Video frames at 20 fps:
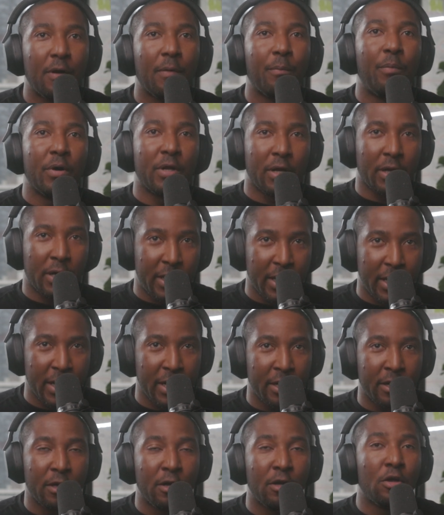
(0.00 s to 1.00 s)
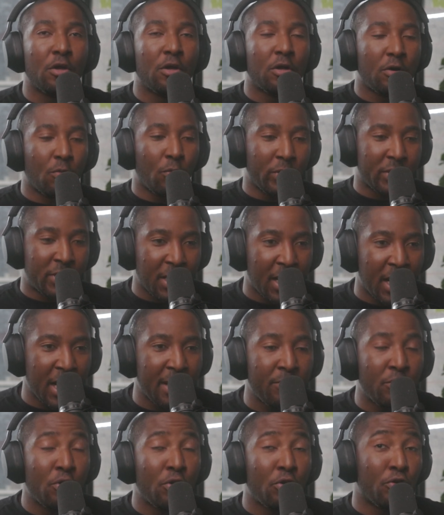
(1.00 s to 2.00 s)
But again, with
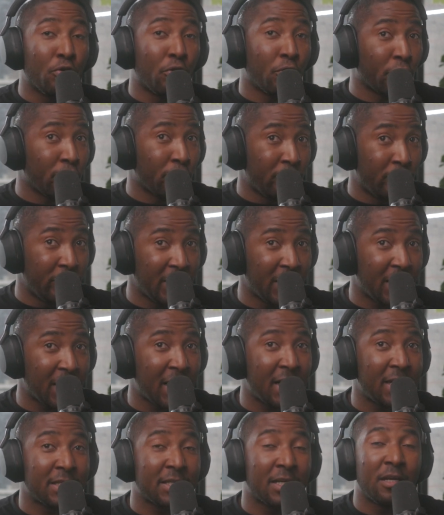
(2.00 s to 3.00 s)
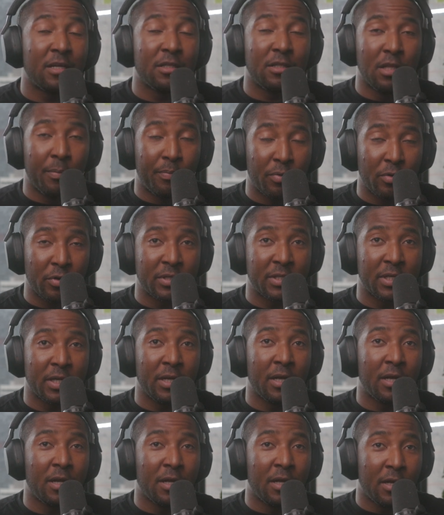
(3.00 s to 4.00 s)
time, you're going to realize the
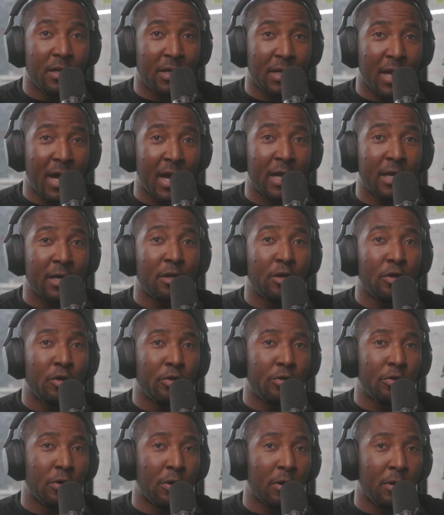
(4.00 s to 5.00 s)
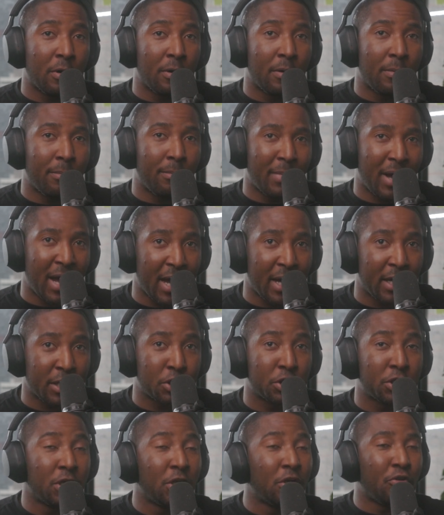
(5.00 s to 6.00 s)
person not your
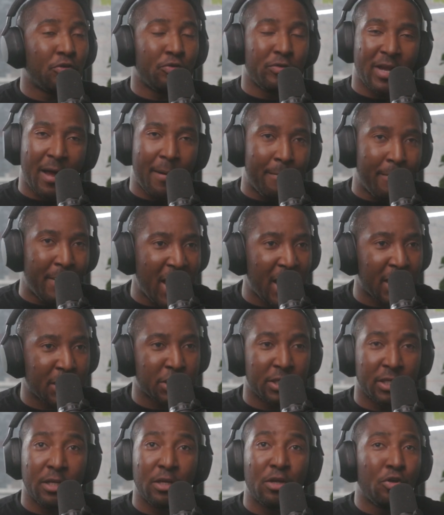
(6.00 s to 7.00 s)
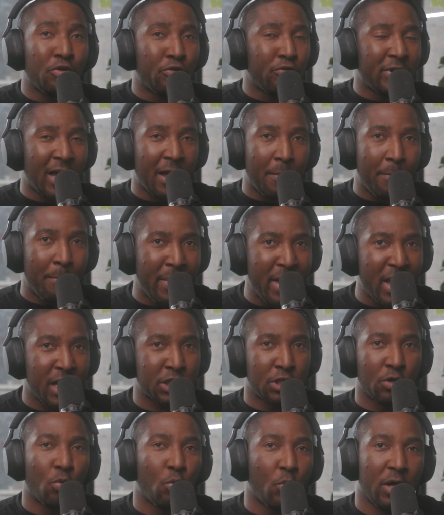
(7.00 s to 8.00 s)
match. You're not matching. You're not
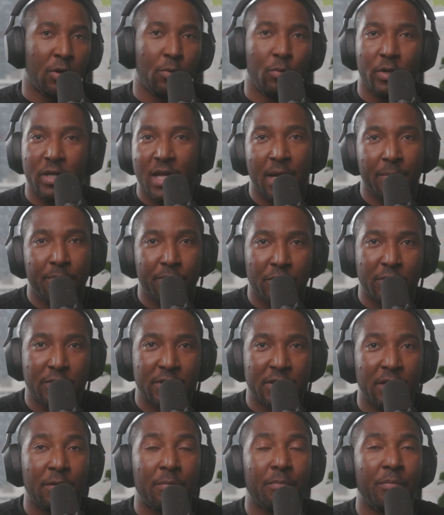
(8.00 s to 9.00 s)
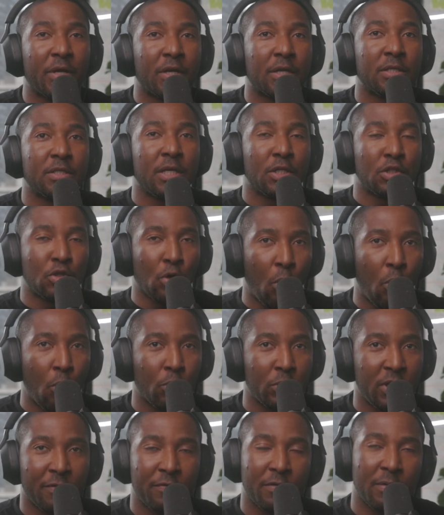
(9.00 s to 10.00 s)
meshing well with that person because it's a whole
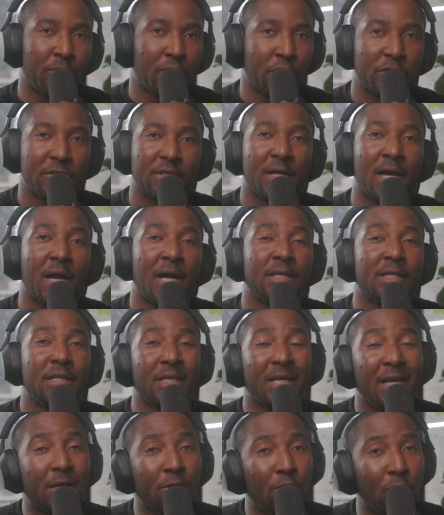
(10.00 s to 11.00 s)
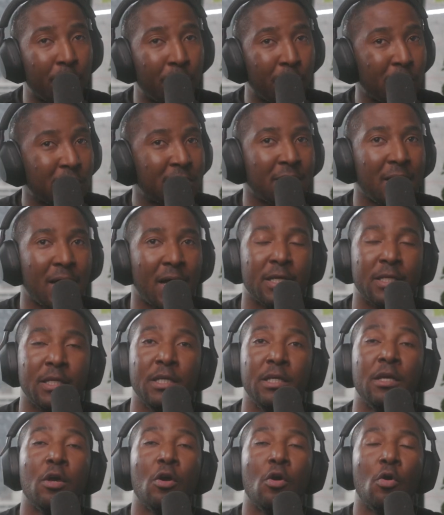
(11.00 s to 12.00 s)
different personality. And with
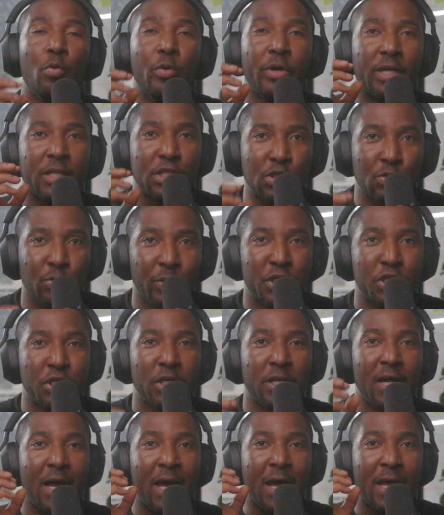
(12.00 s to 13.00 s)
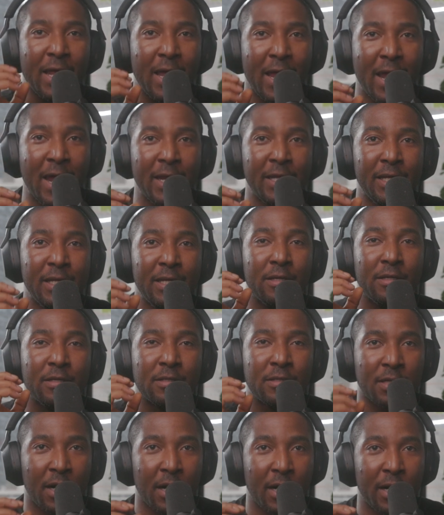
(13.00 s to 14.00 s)
personality, we can switch it at any
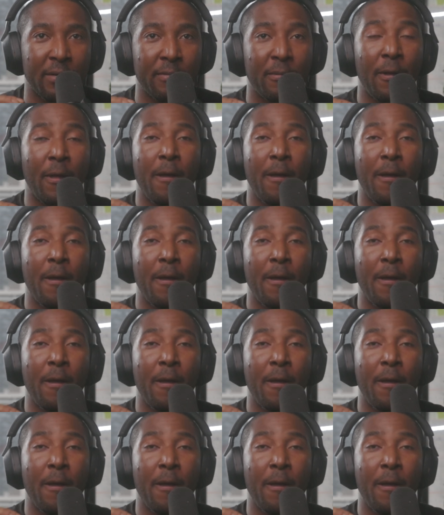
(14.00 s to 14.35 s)
time.